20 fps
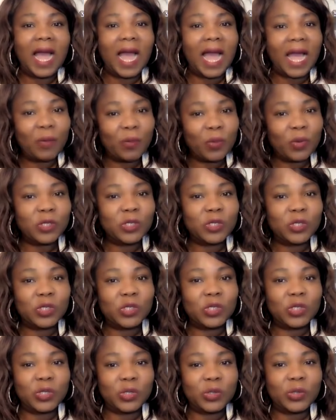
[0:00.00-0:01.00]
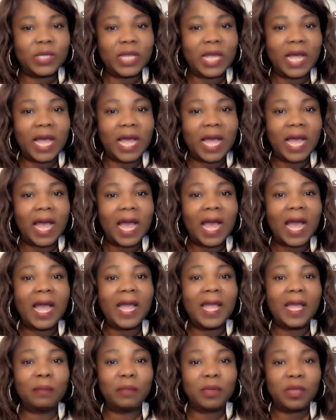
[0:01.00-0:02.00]
I want you to know that
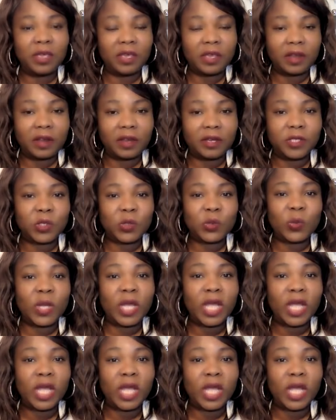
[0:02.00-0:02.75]
I am here to